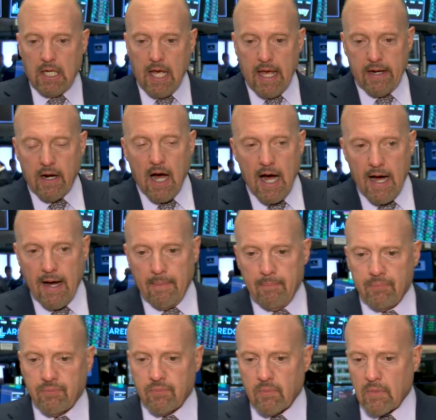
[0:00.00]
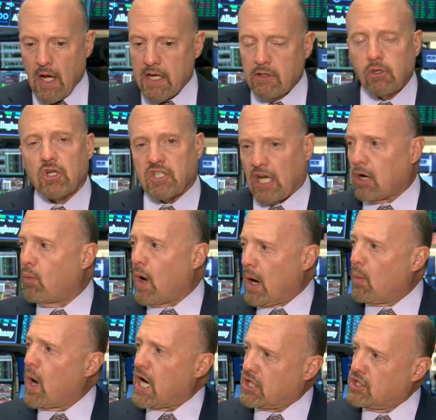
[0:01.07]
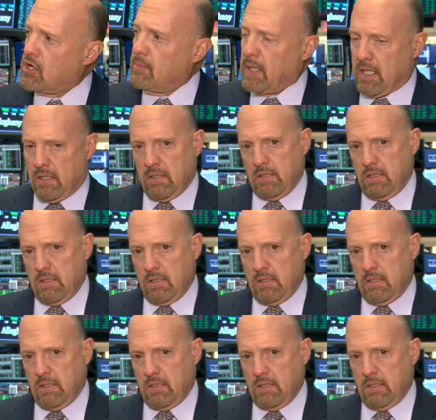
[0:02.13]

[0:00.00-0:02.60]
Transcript: And uh, it looks like a whitewash to me.